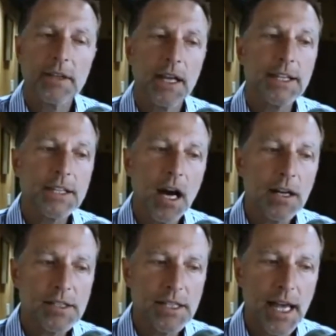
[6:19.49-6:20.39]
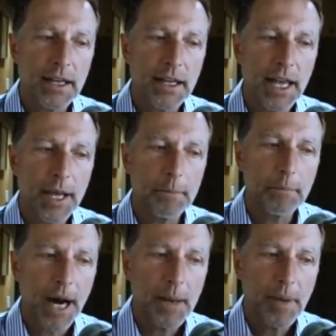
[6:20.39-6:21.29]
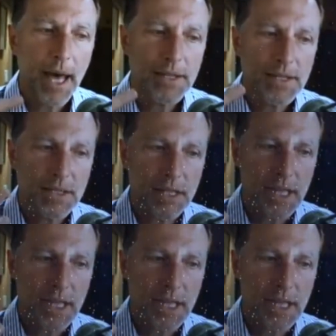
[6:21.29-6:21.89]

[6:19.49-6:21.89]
It targets that and bypasses